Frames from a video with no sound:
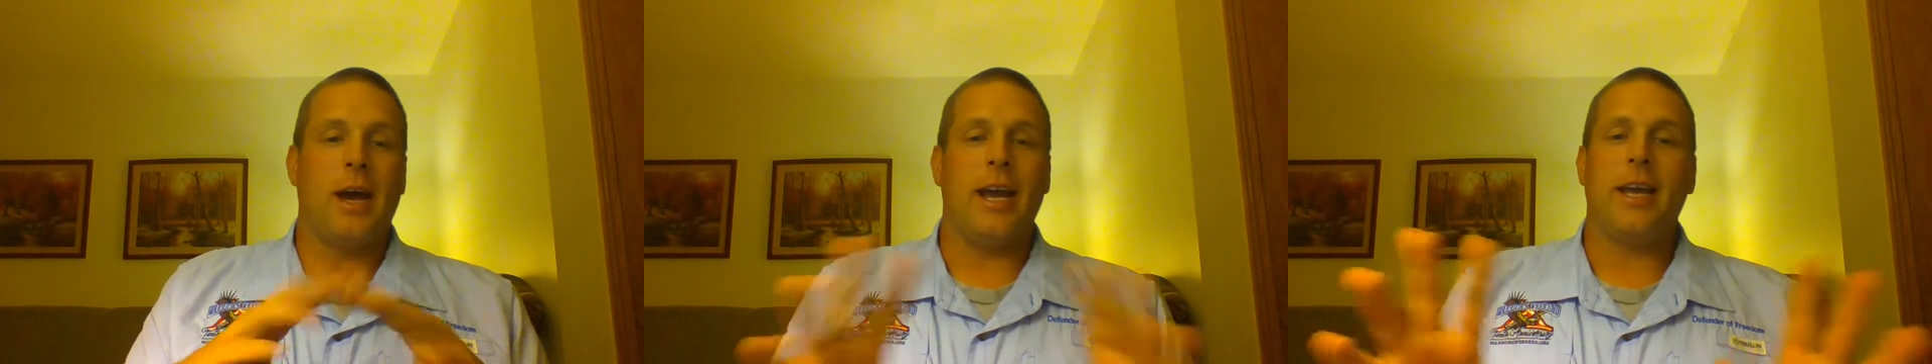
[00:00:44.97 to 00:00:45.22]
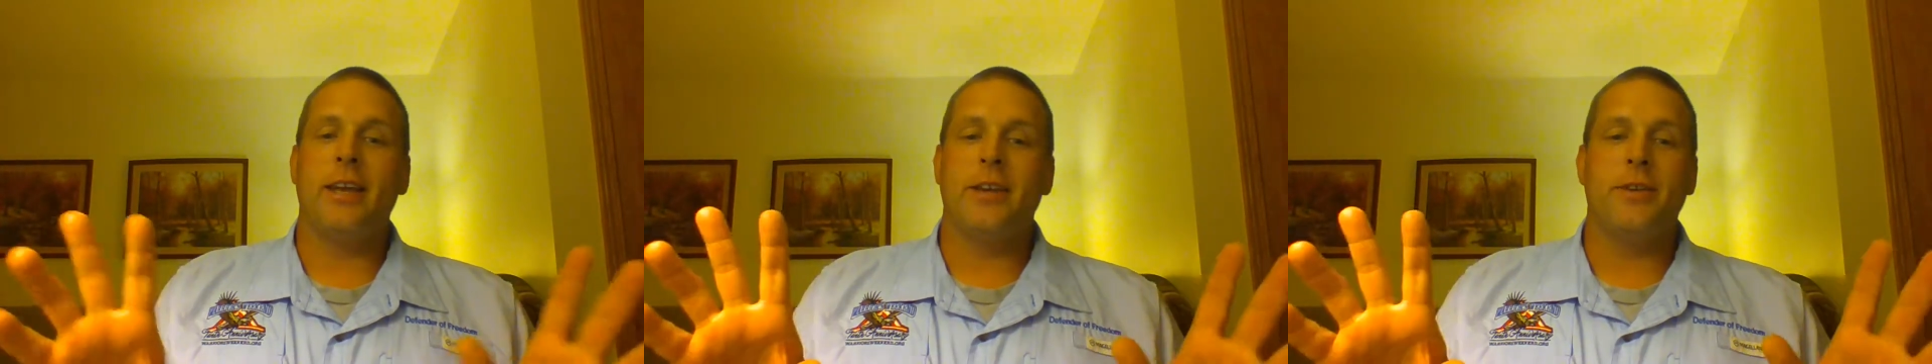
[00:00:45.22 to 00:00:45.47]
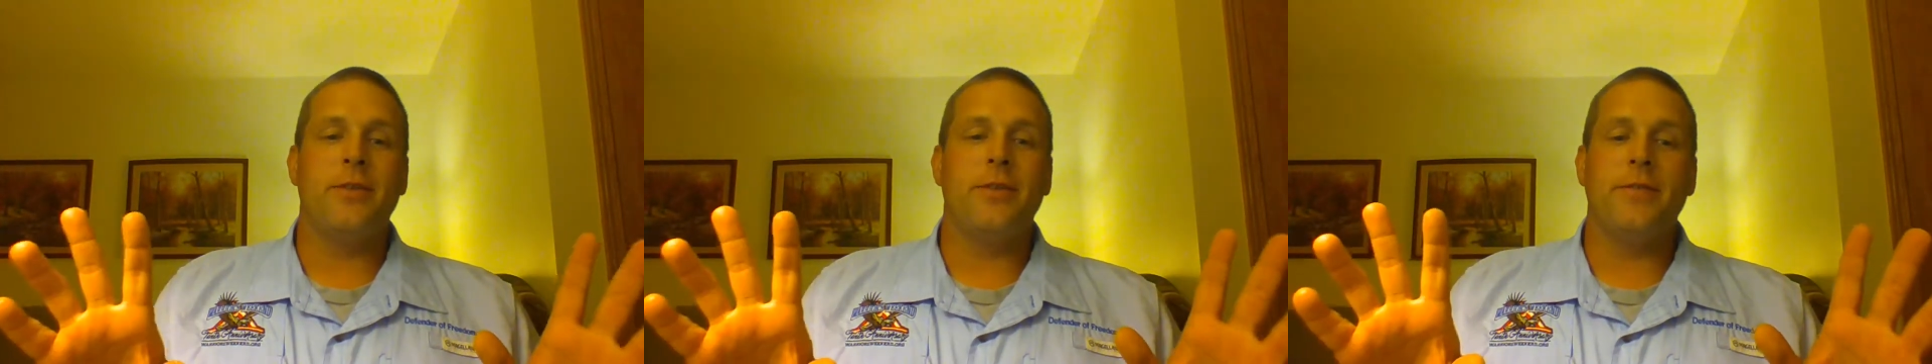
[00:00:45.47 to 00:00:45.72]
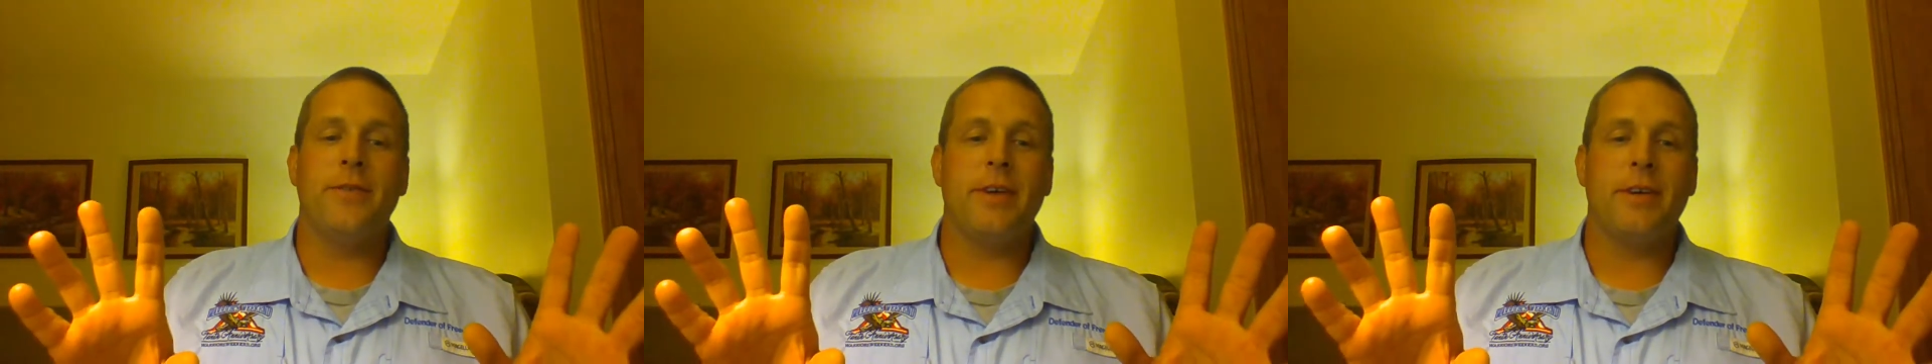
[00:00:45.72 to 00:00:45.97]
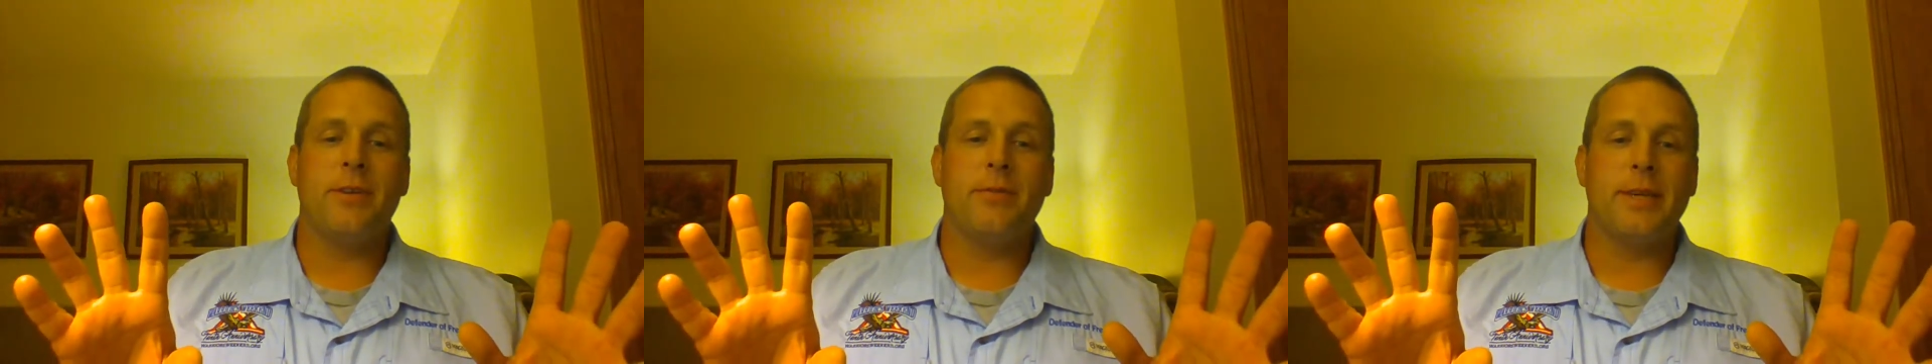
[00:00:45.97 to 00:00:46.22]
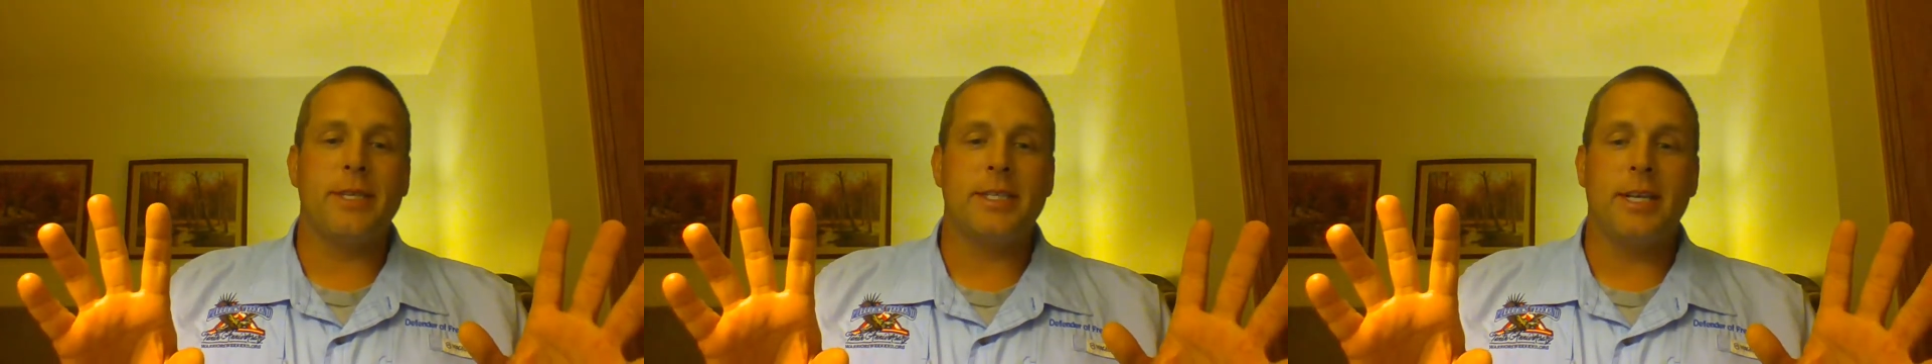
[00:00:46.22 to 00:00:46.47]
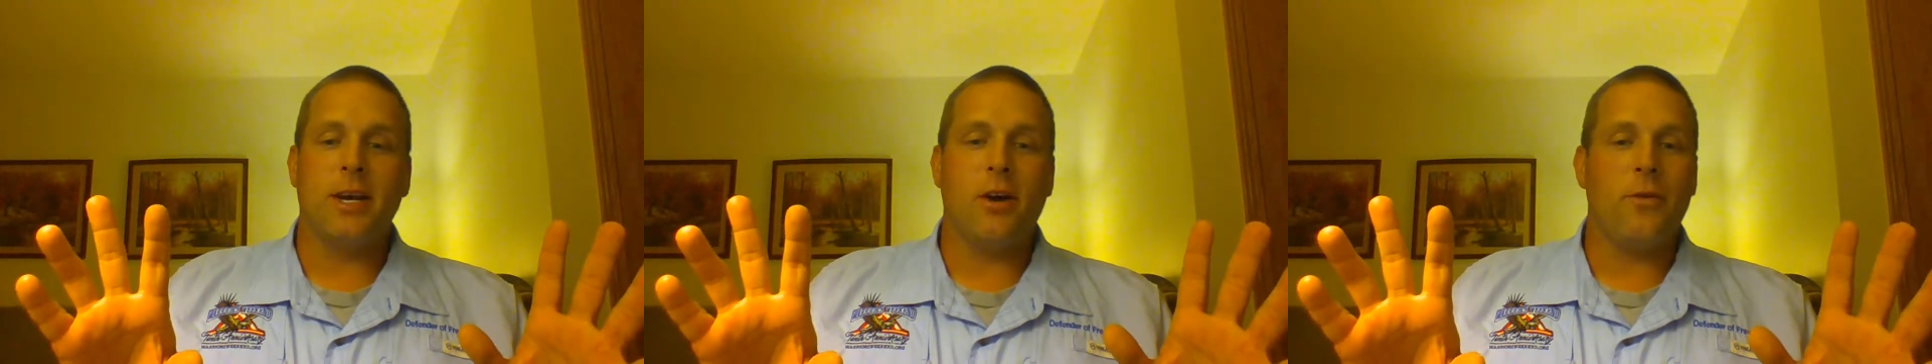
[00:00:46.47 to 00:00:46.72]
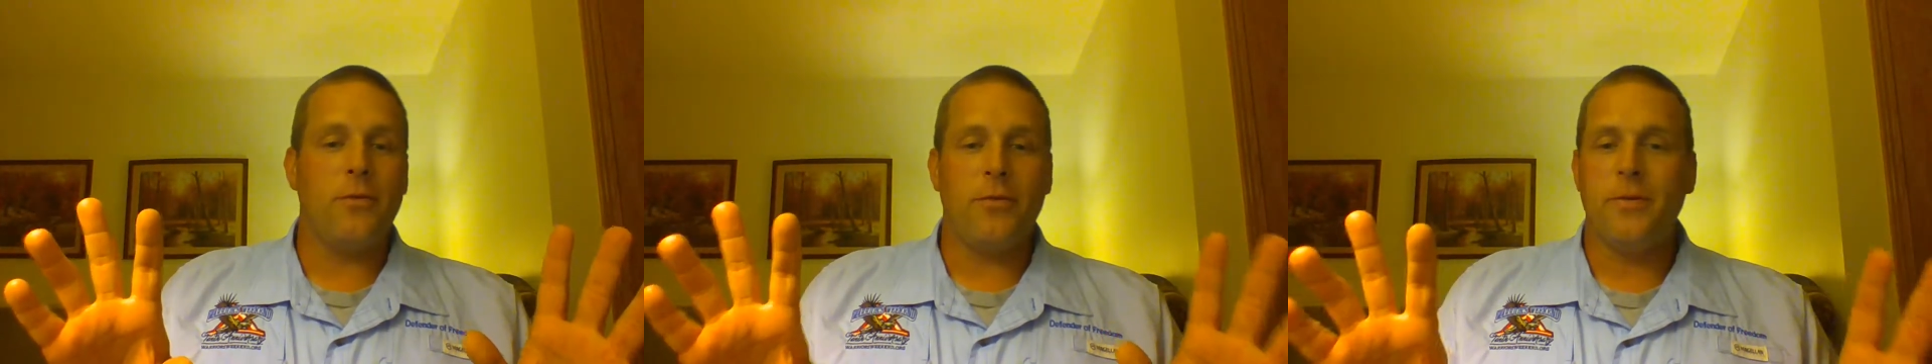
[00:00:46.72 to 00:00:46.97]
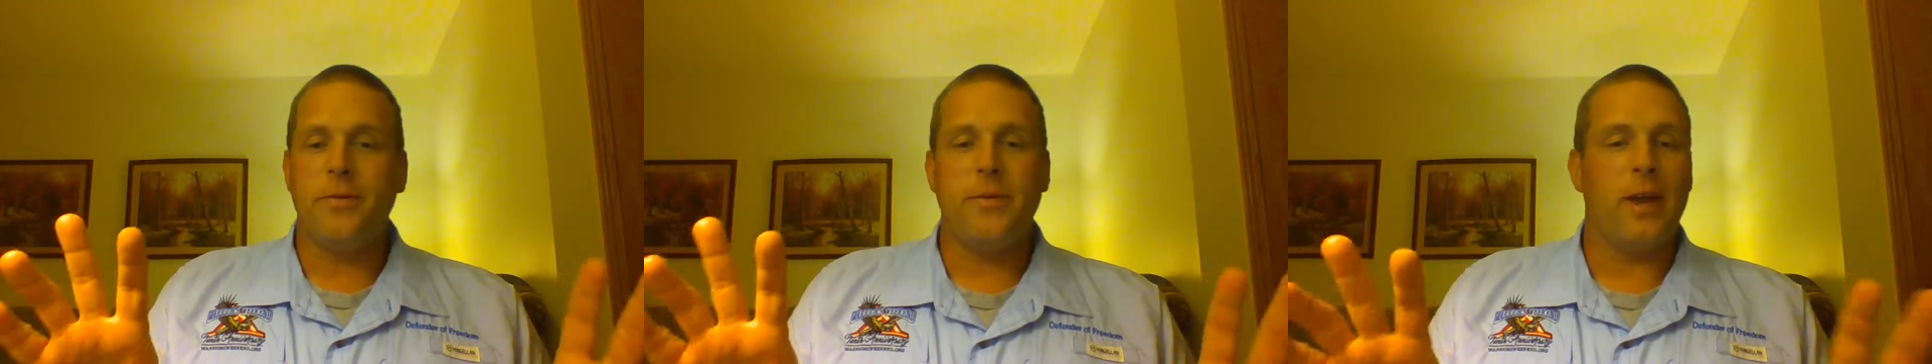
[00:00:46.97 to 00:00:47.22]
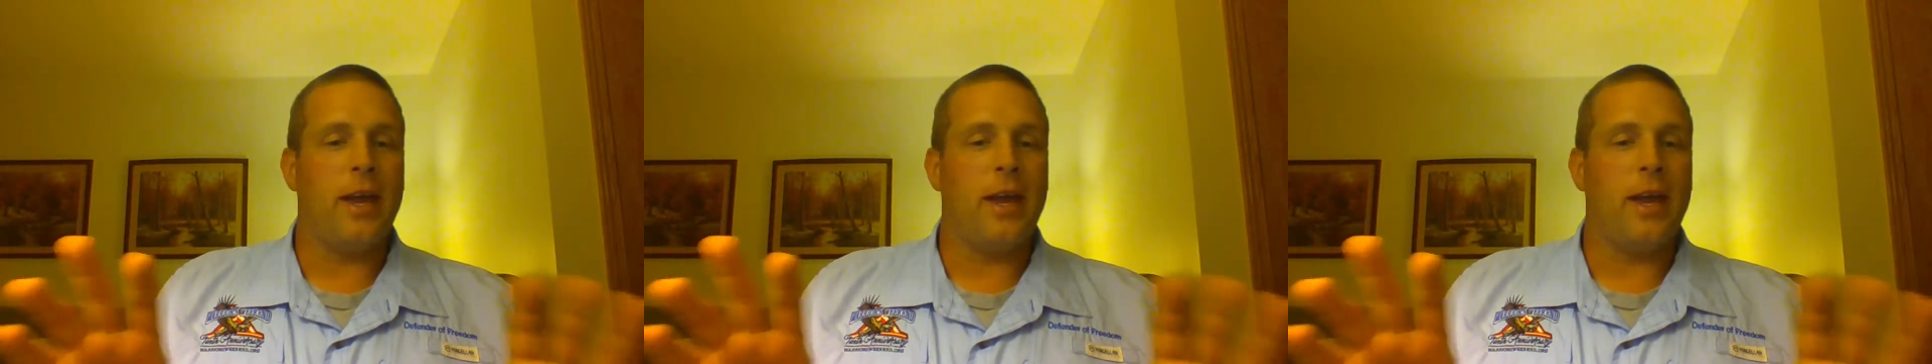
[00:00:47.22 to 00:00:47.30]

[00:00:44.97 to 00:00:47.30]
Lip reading: I can do the vehicle myself.